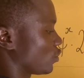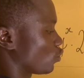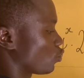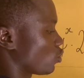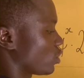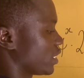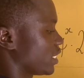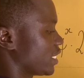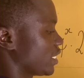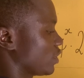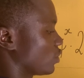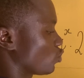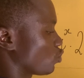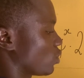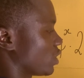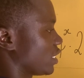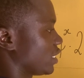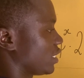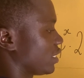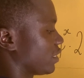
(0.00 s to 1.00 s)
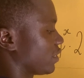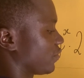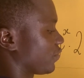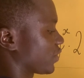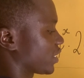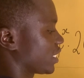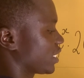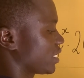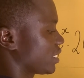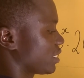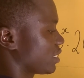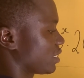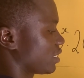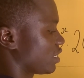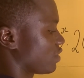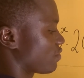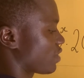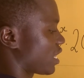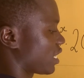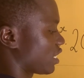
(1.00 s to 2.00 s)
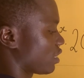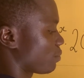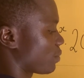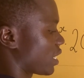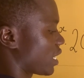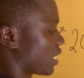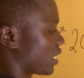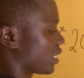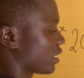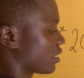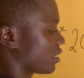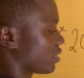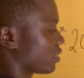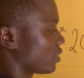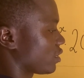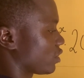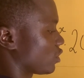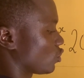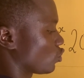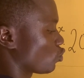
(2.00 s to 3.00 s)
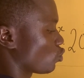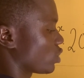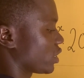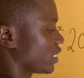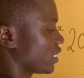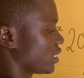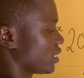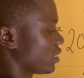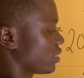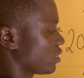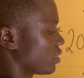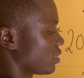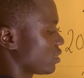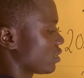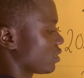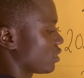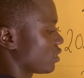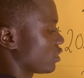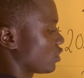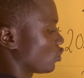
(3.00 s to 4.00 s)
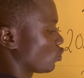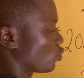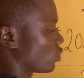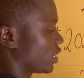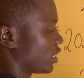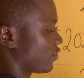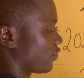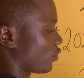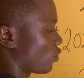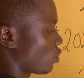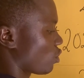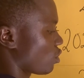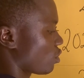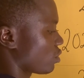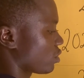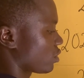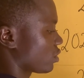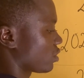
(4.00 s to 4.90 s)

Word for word: 2023 divided by 2024